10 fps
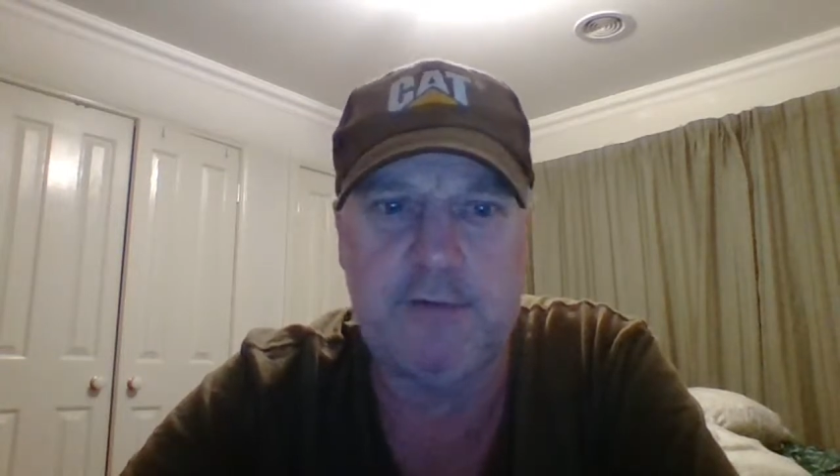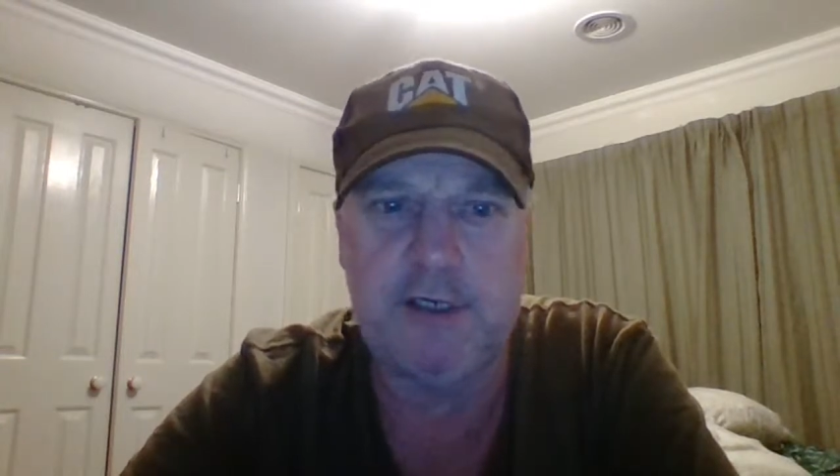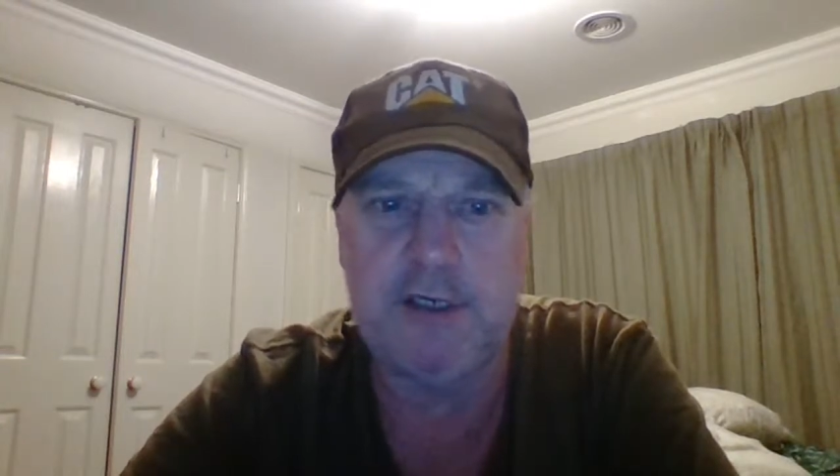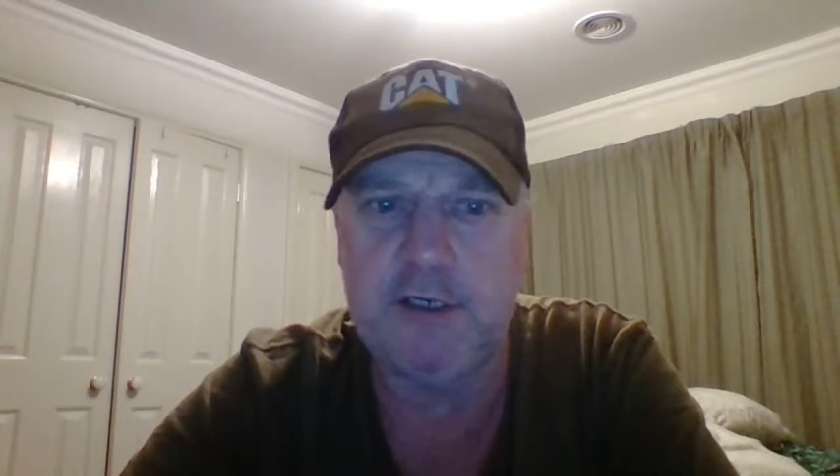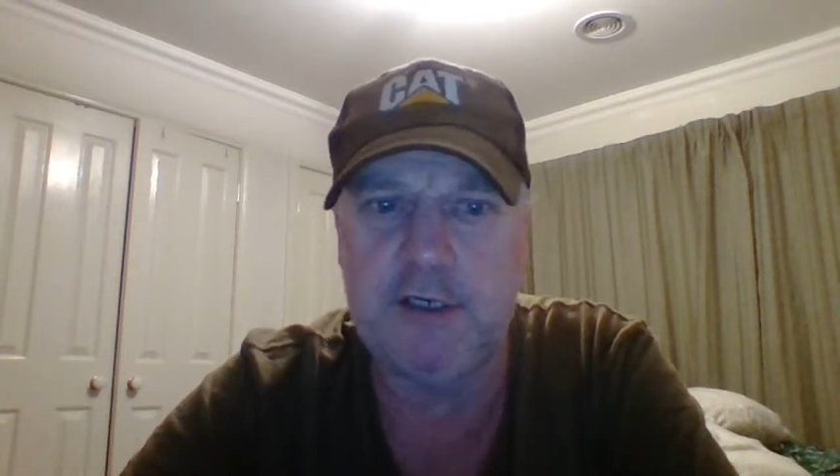
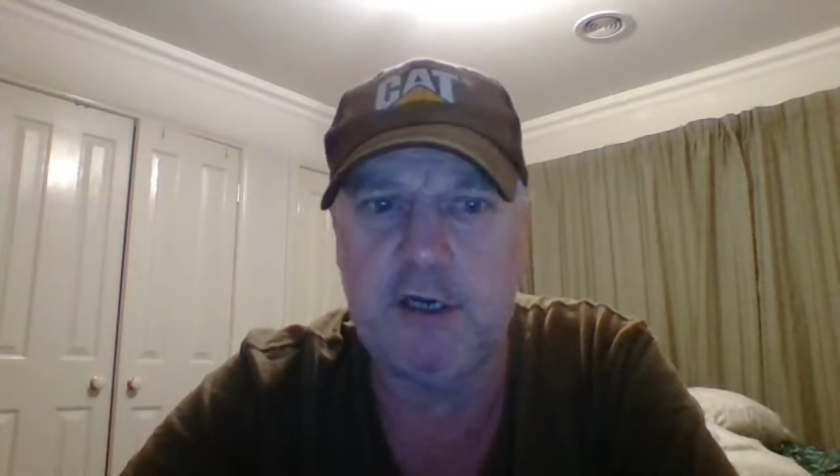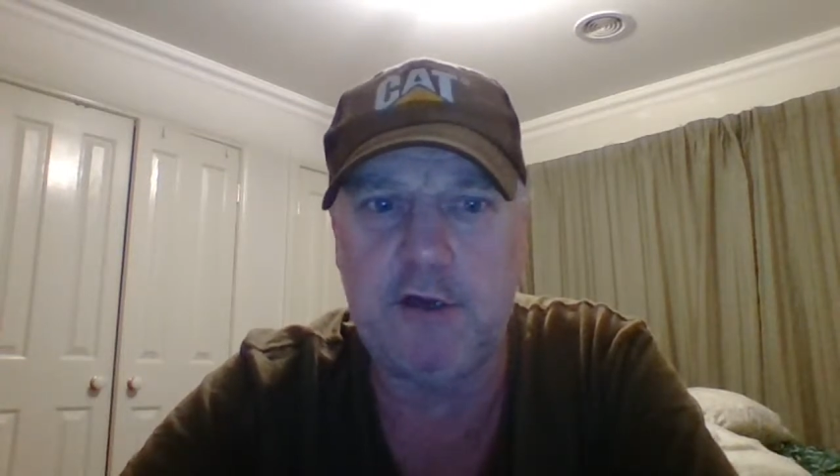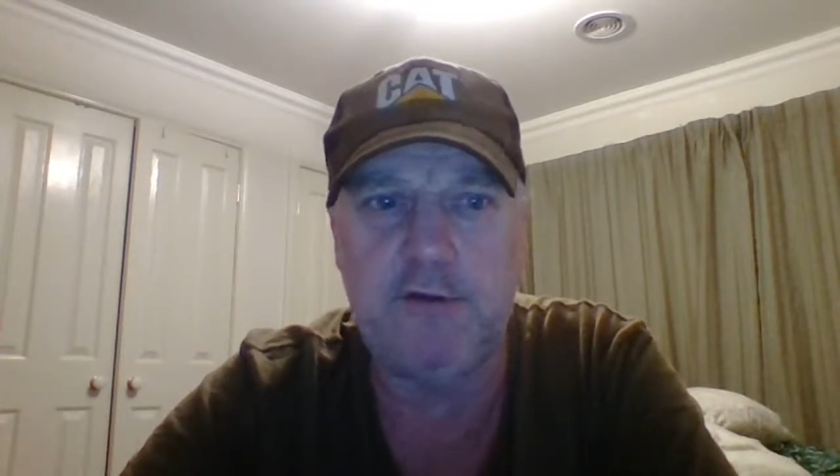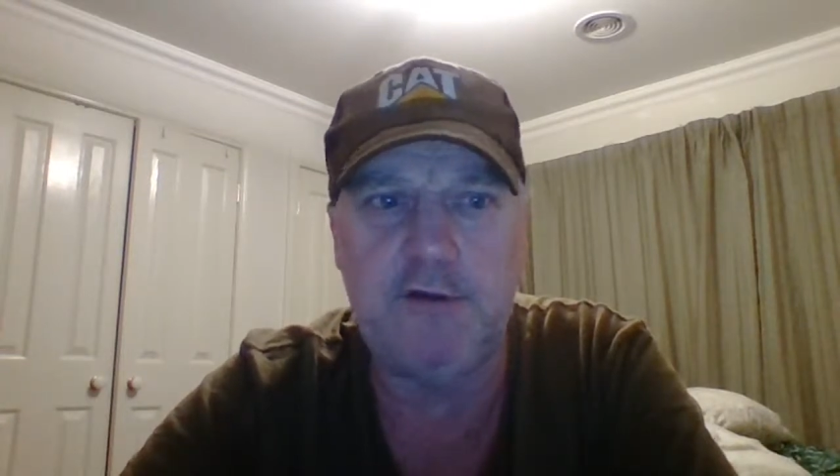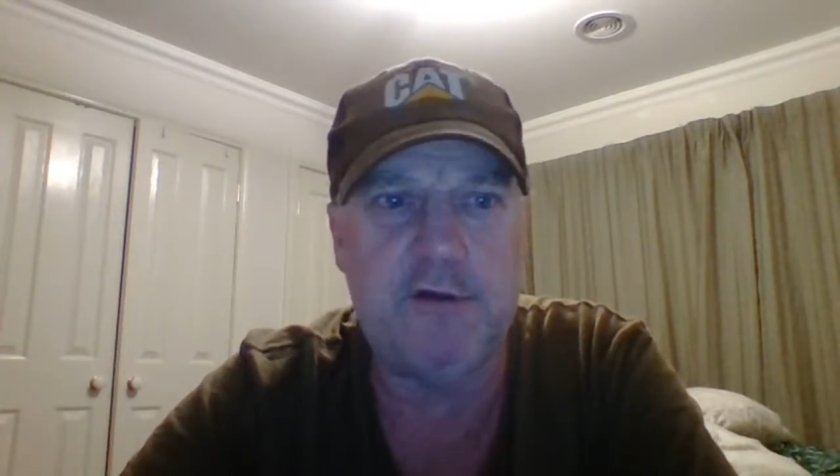way you
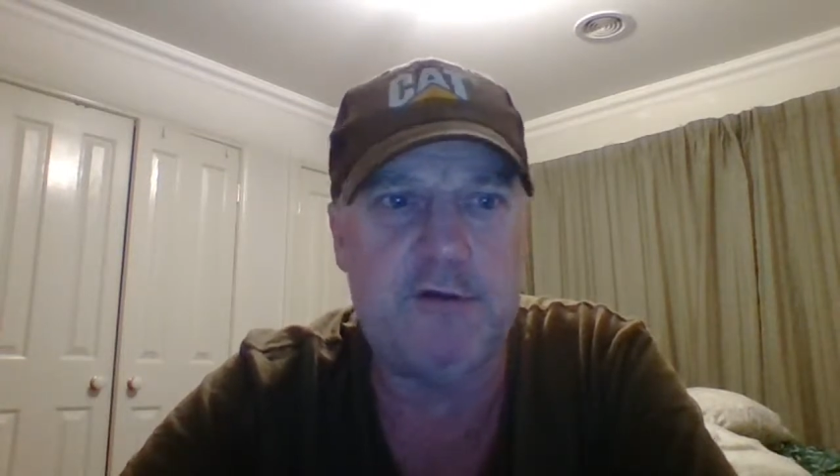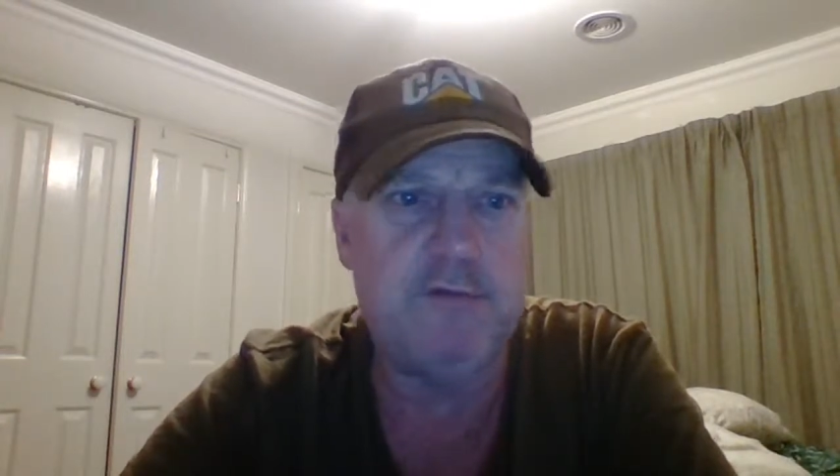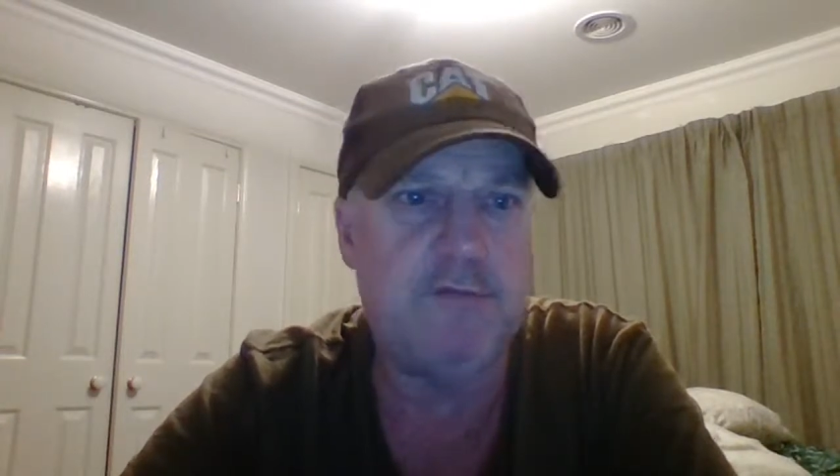know that